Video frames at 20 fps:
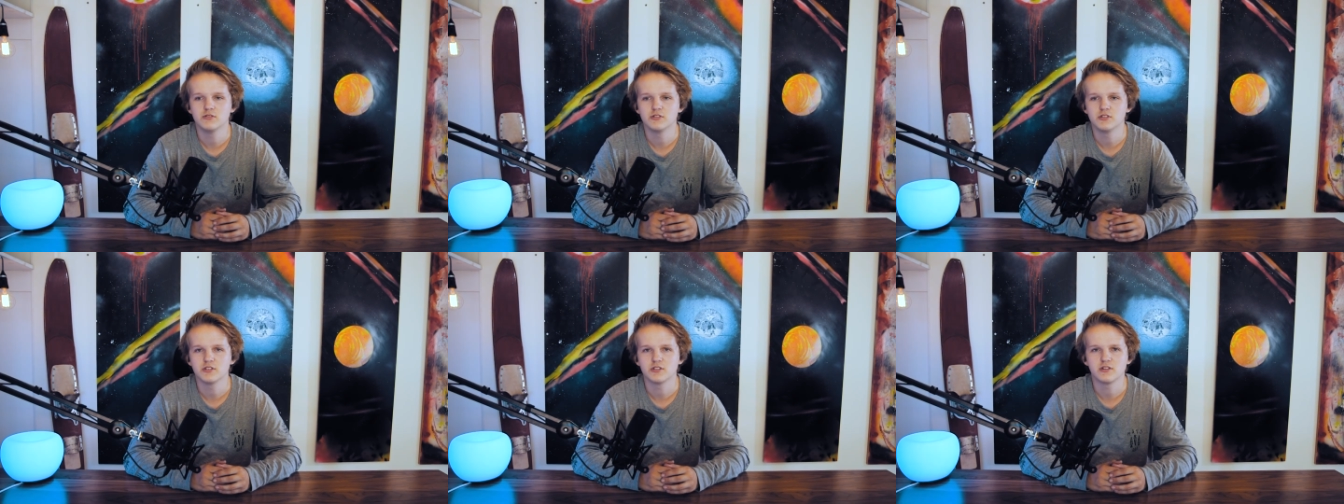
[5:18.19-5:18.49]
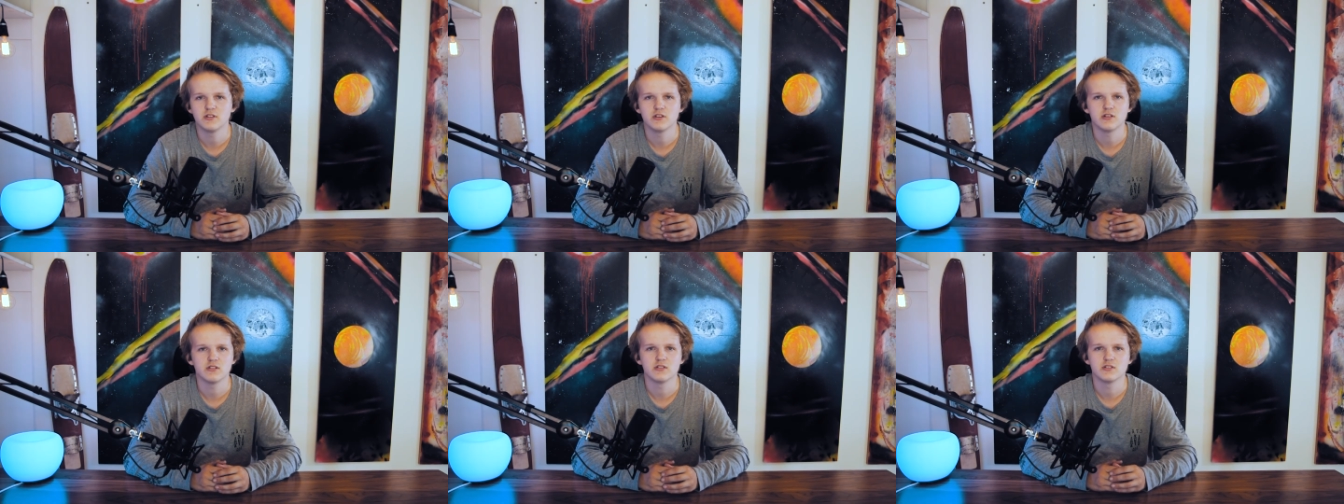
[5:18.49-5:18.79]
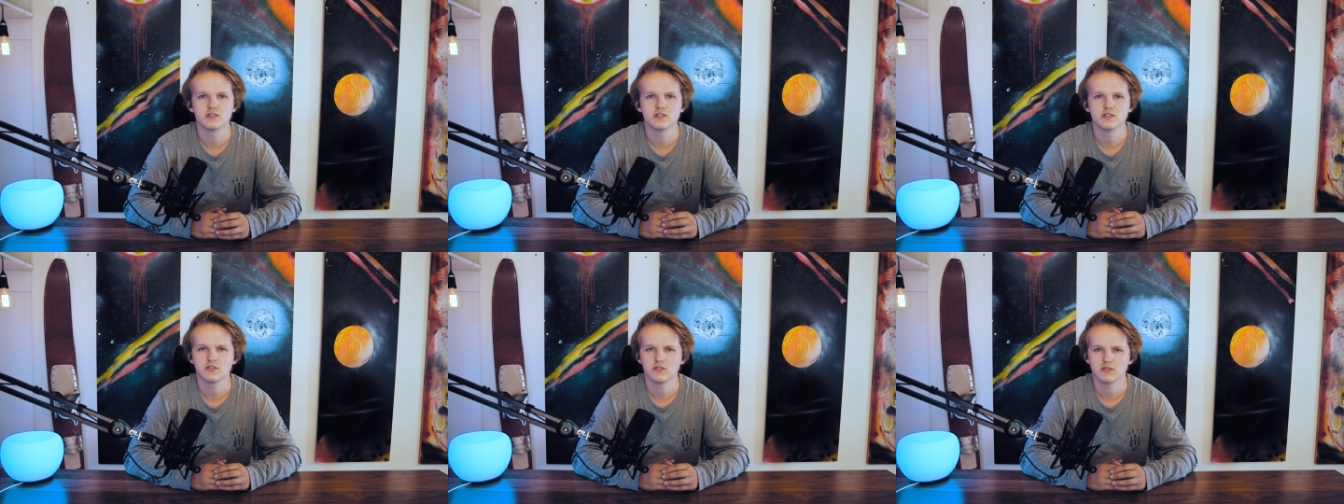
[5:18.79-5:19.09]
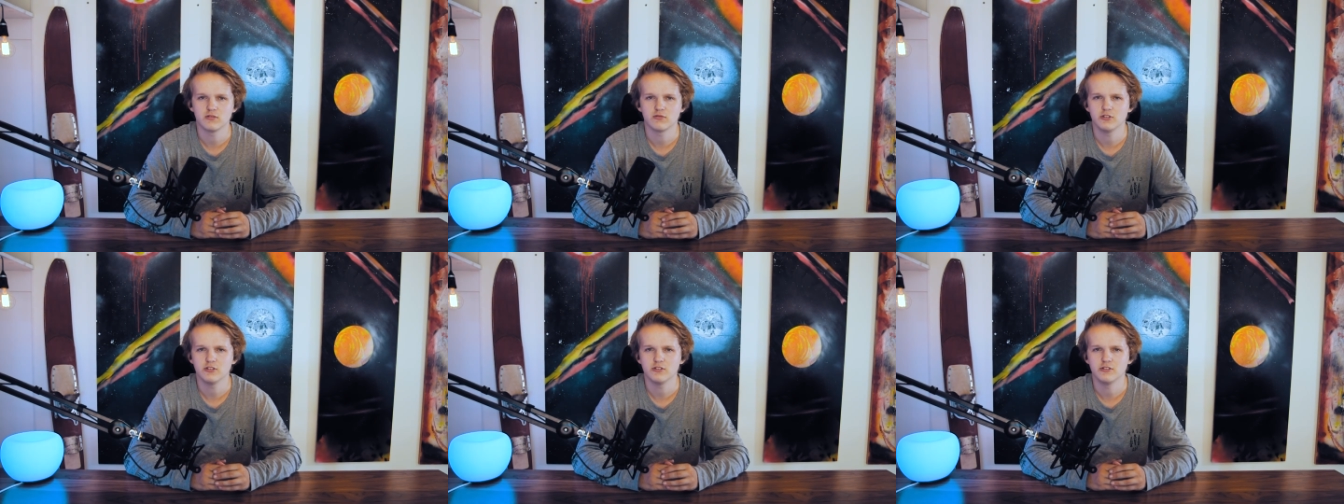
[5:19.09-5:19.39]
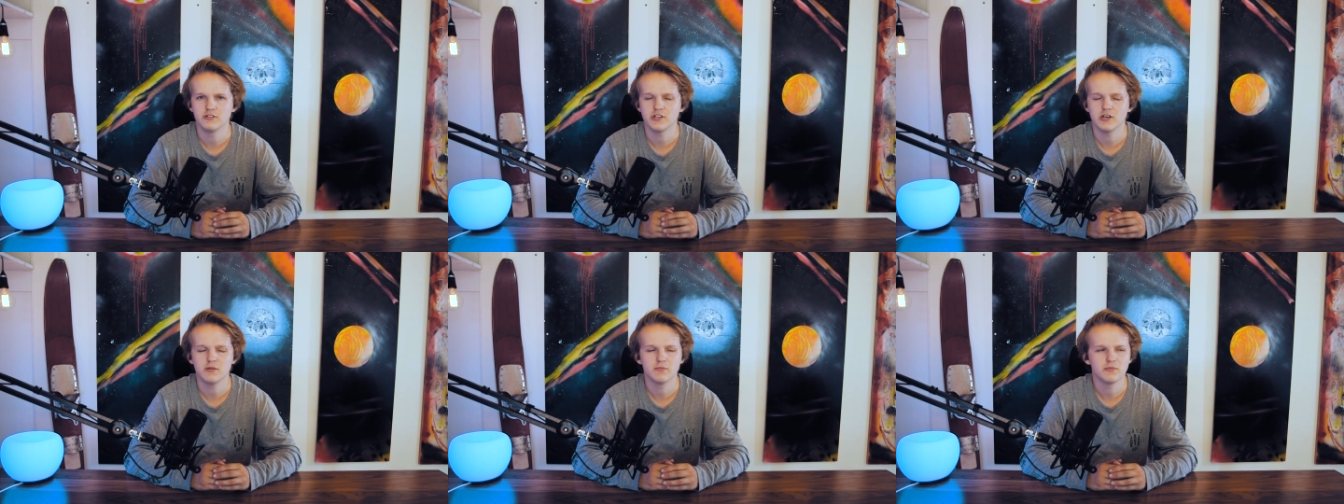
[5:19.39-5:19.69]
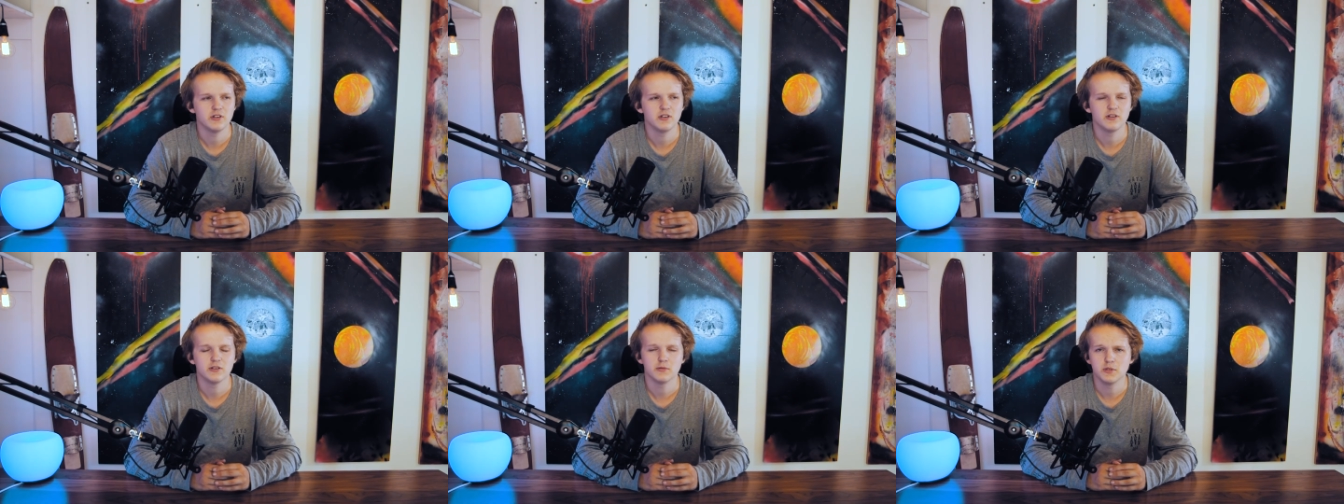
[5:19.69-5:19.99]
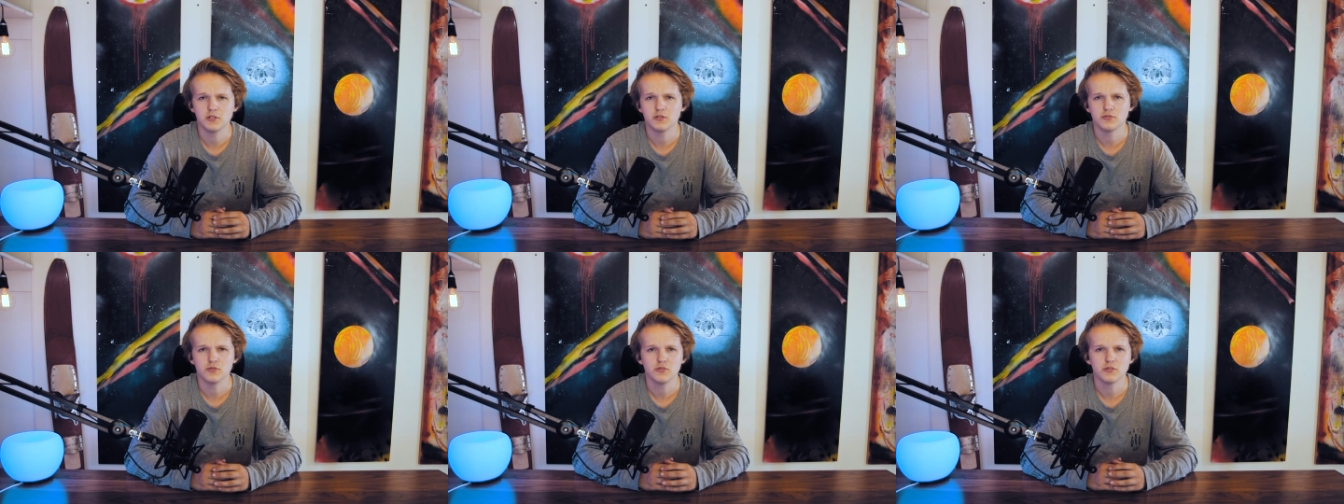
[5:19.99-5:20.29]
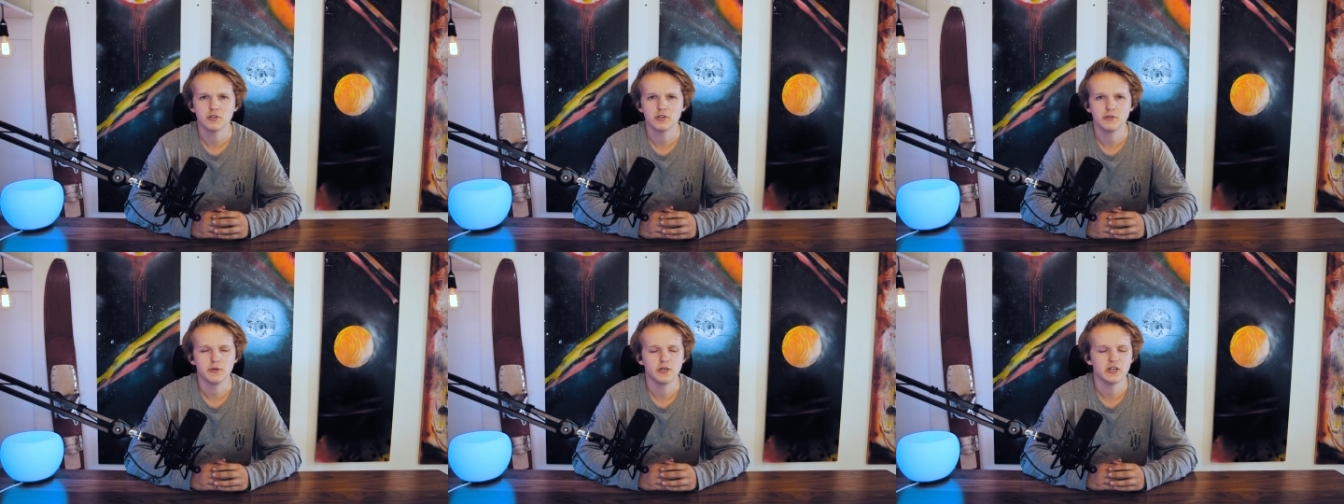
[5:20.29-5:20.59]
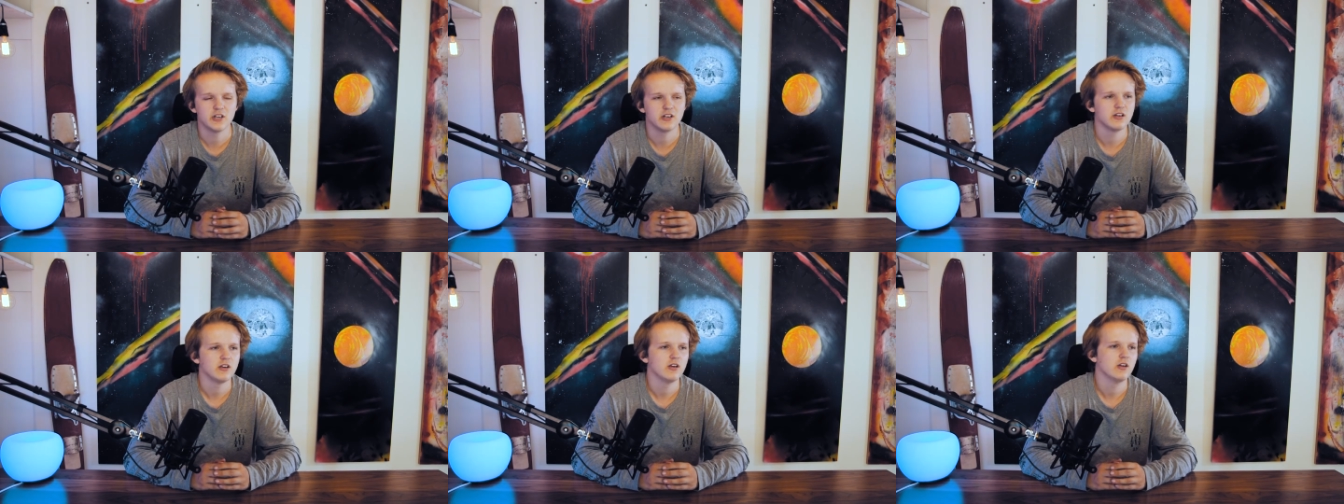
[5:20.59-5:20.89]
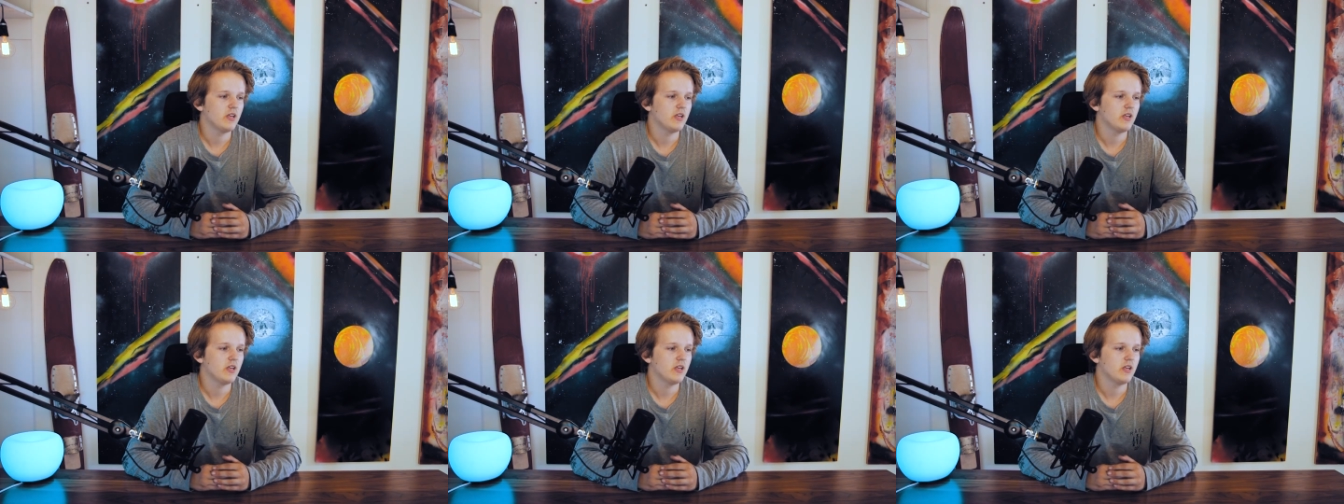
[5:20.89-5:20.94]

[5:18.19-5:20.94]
just think this is a really dumb thing to be talking about?